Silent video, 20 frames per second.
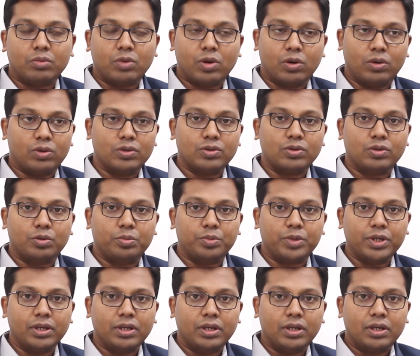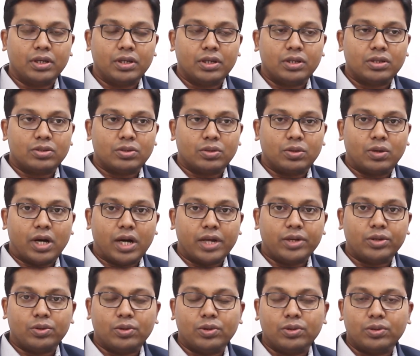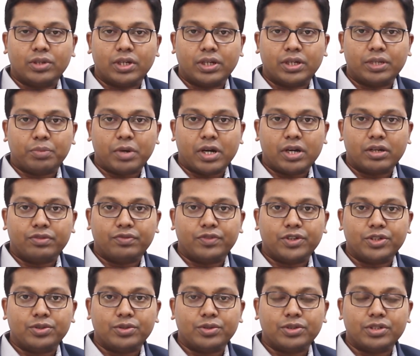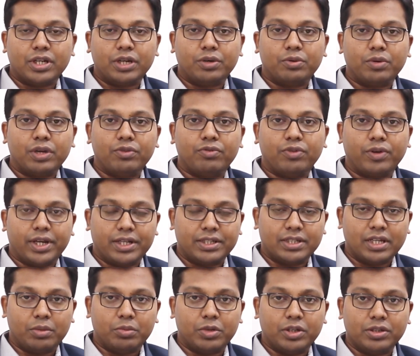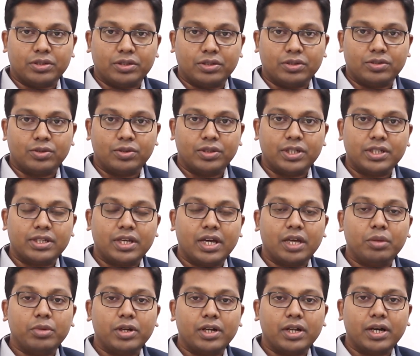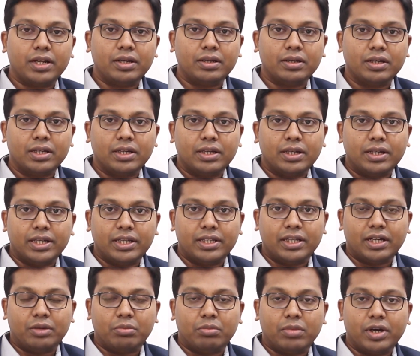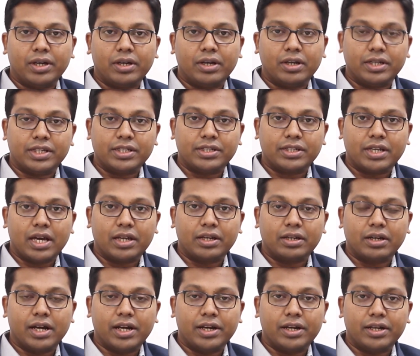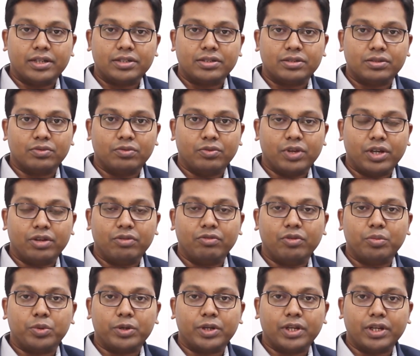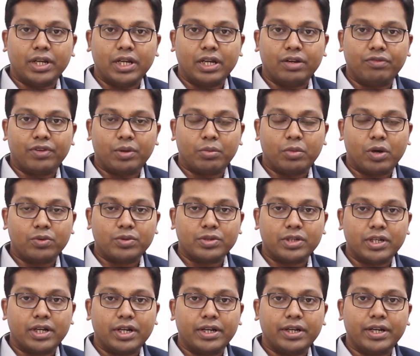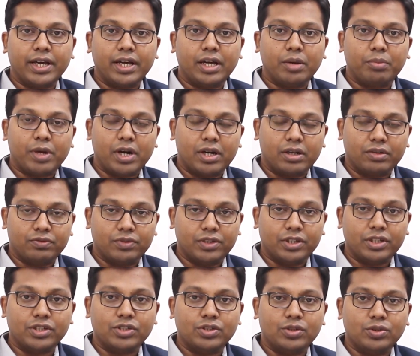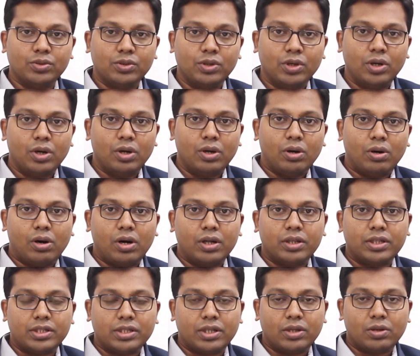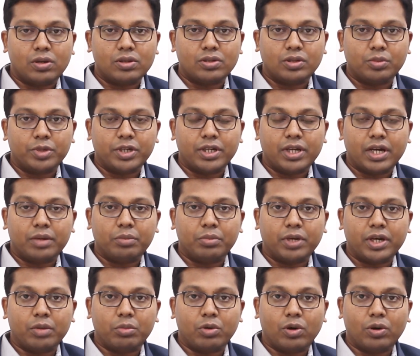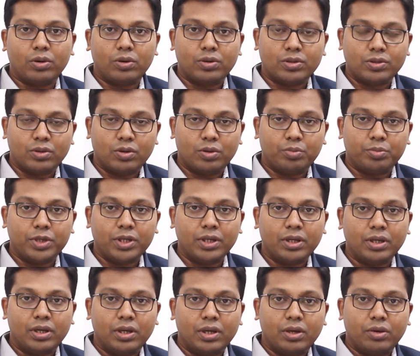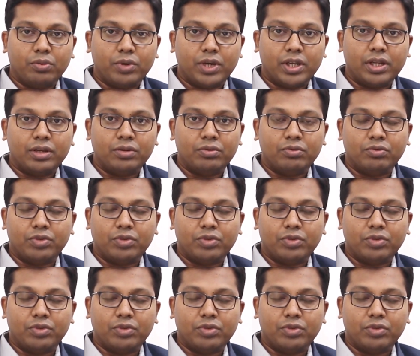bronchoscopy. So I told you that a part of tissue is required for examination. So this can be done either by CT scan guidance, wherein we put a needle from outside and take a part of the tissue, or this can also be done by a bronchoscopy, wherein